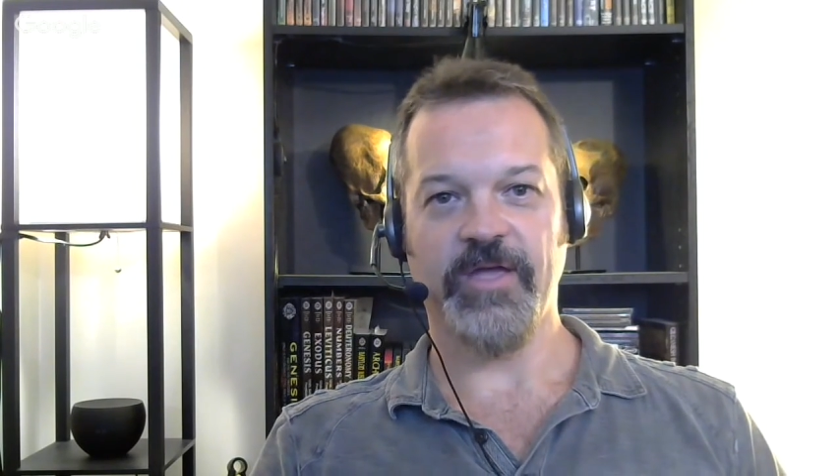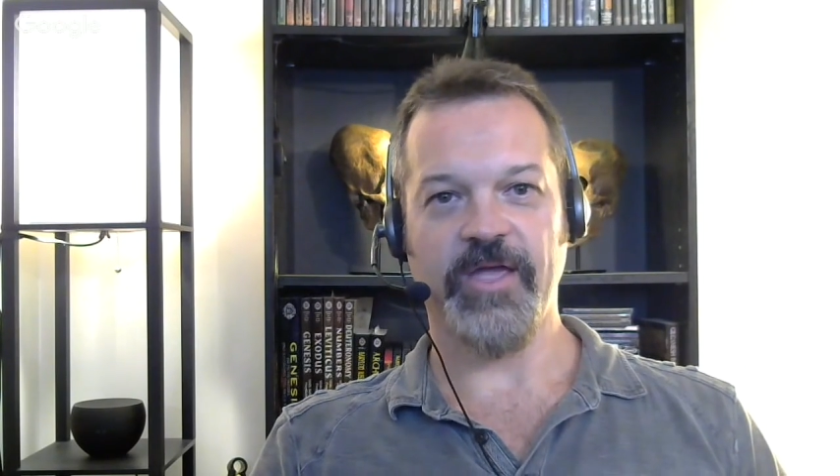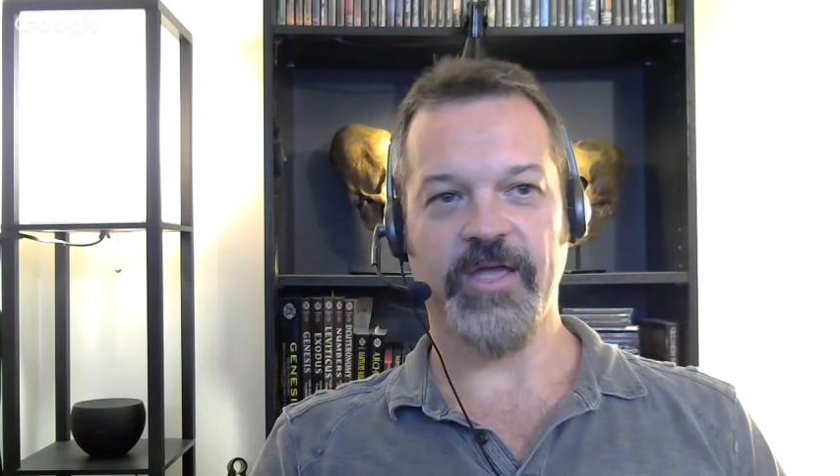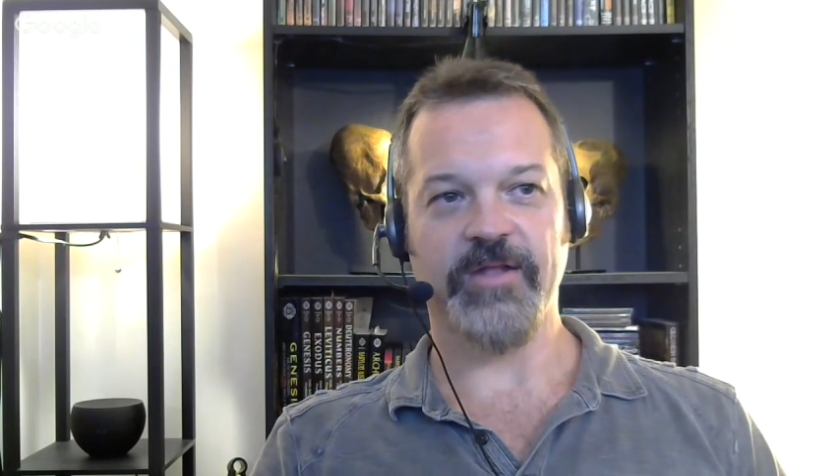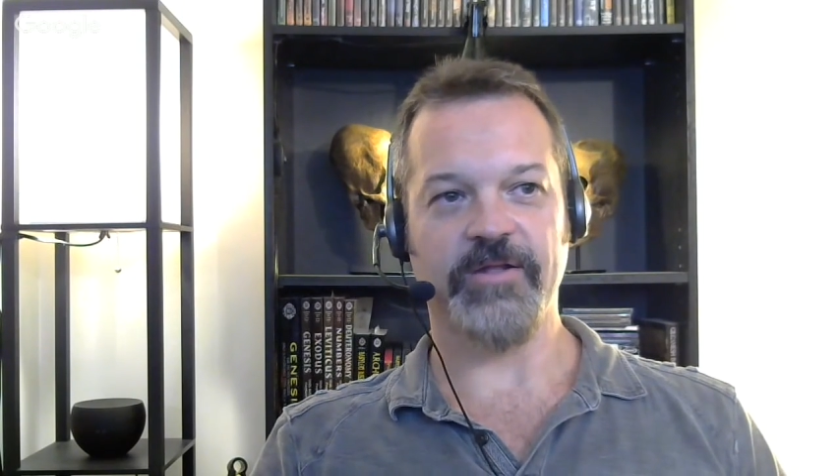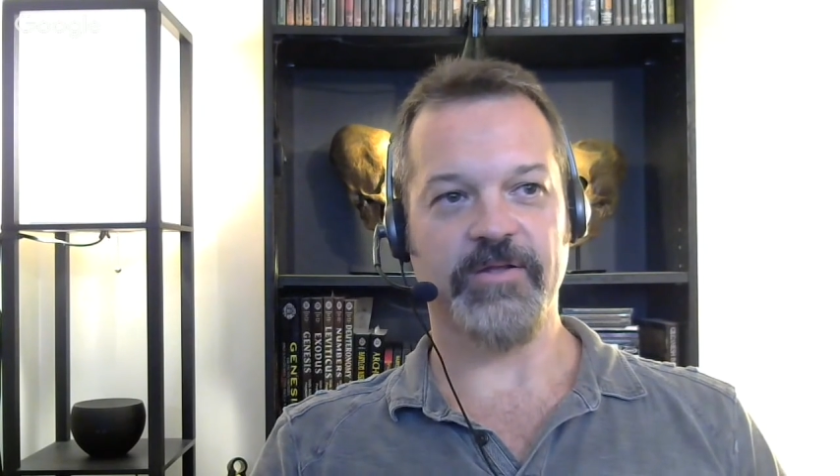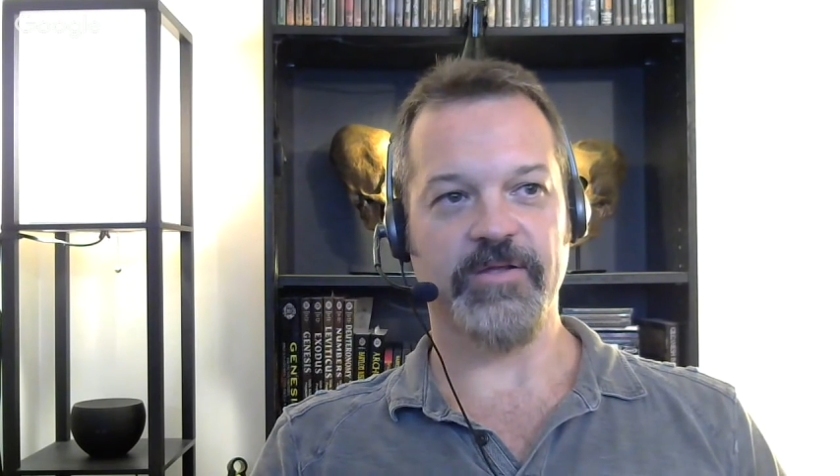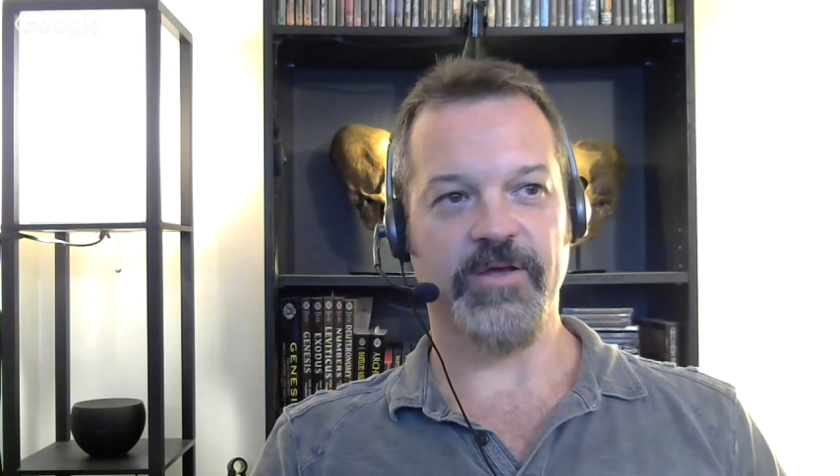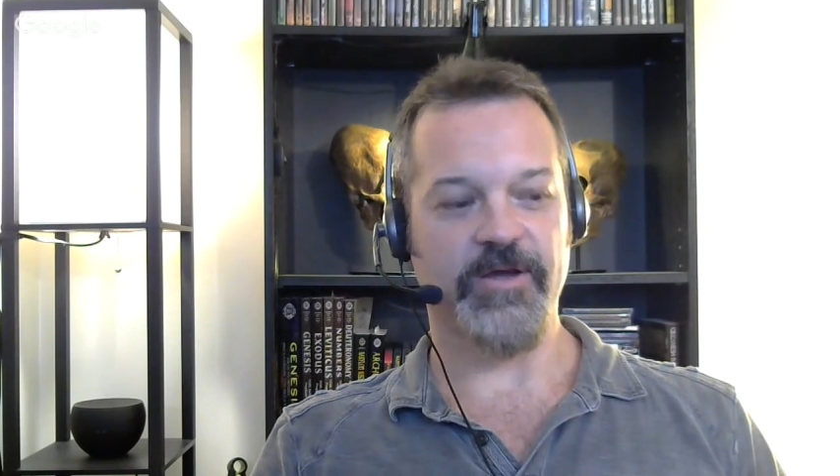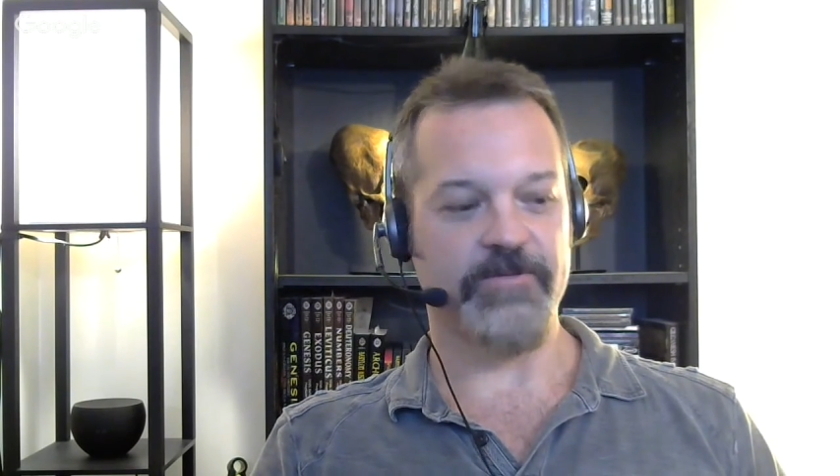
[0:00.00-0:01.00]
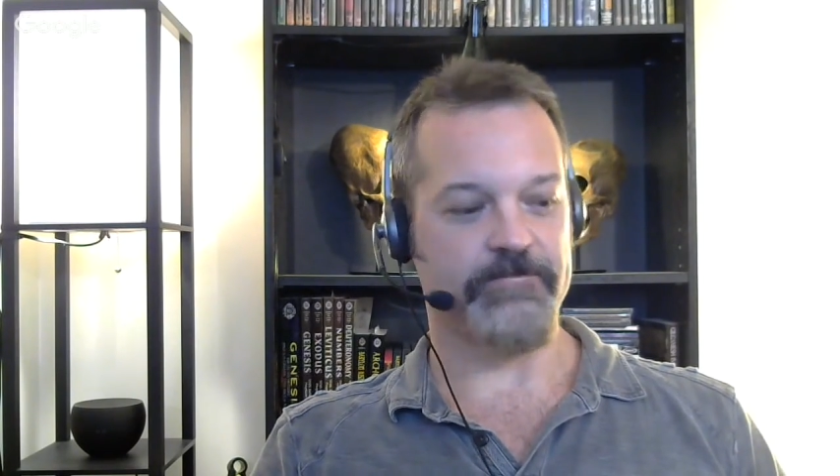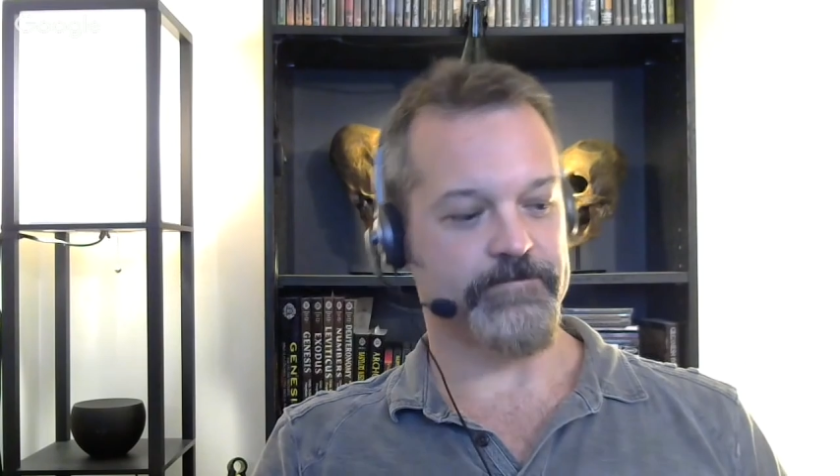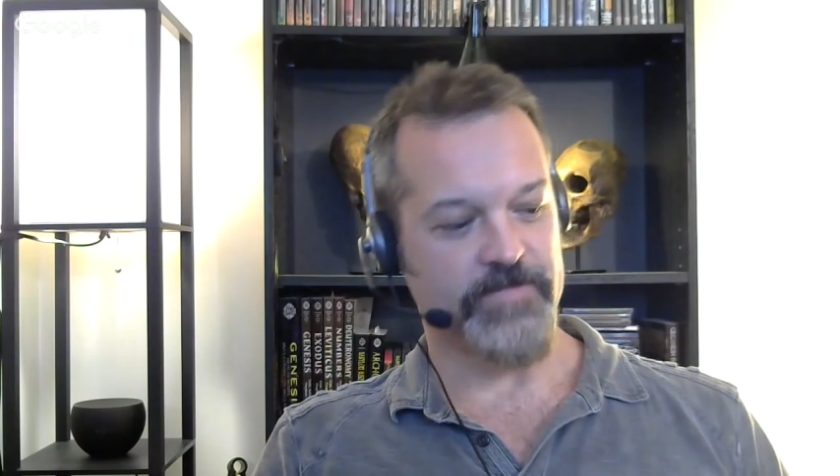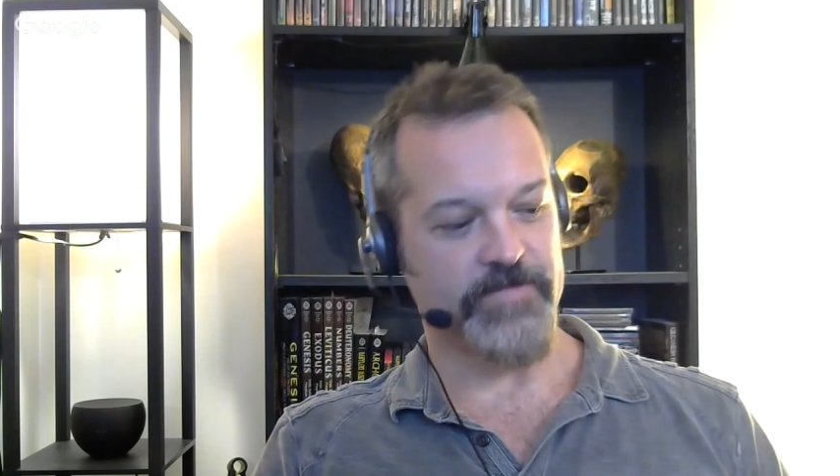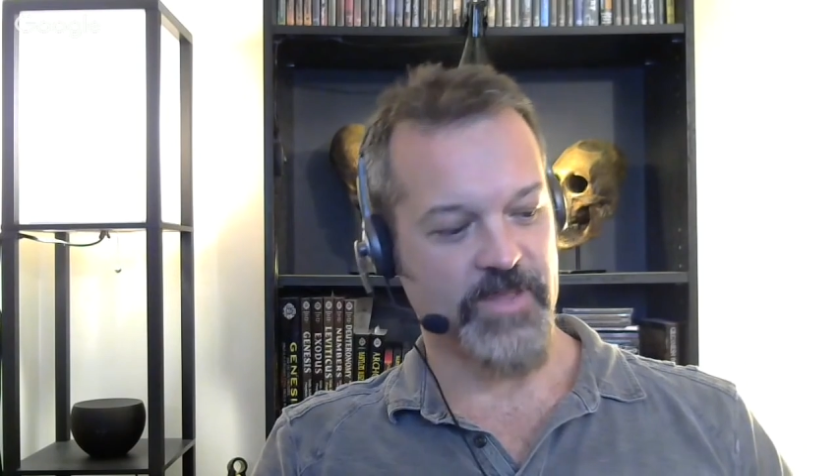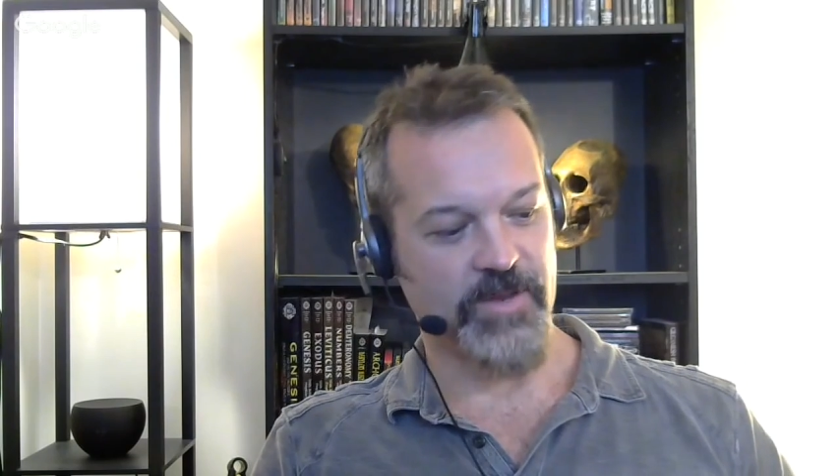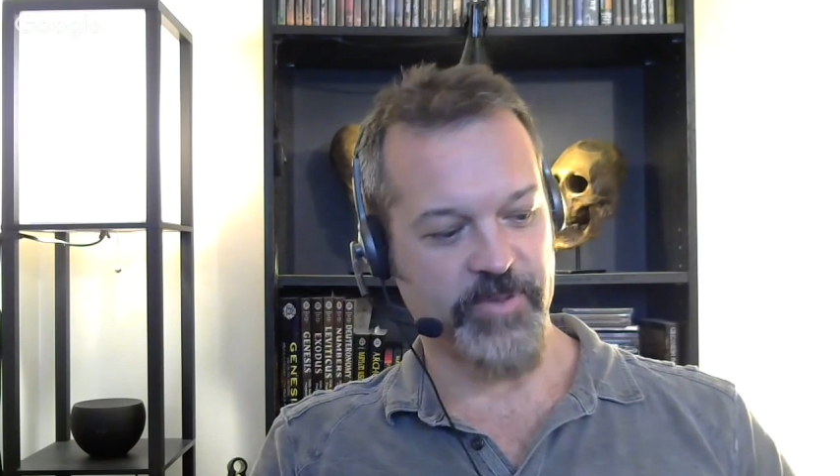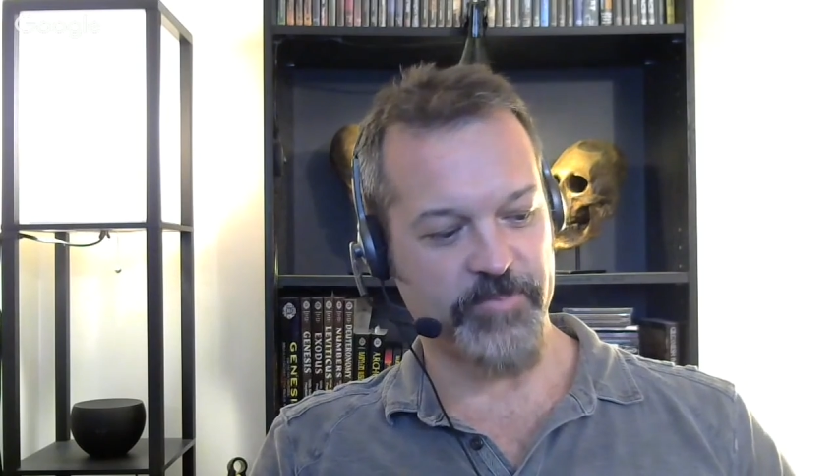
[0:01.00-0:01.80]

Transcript: And you know,